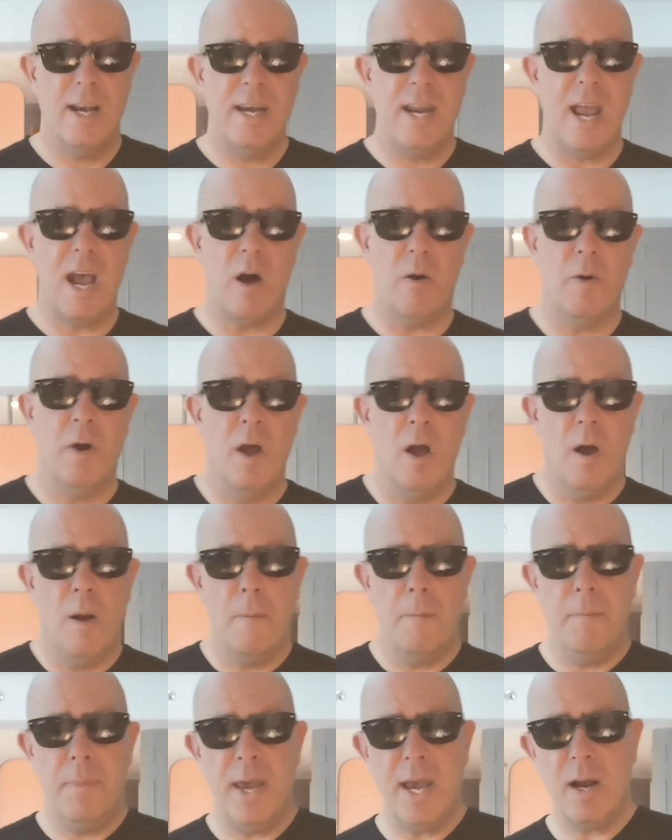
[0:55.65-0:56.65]
Now,
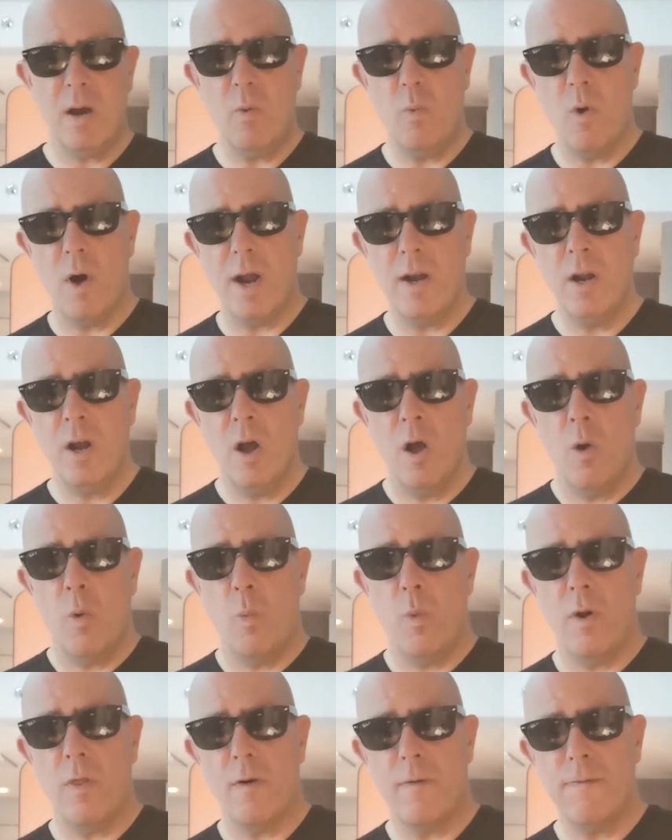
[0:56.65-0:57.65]
pick one
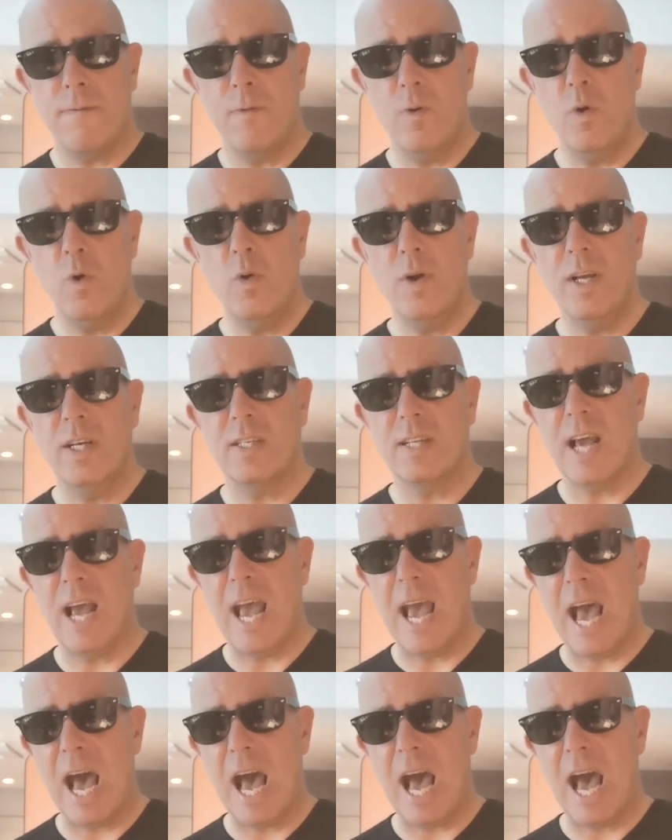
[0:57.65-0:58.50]
where the food is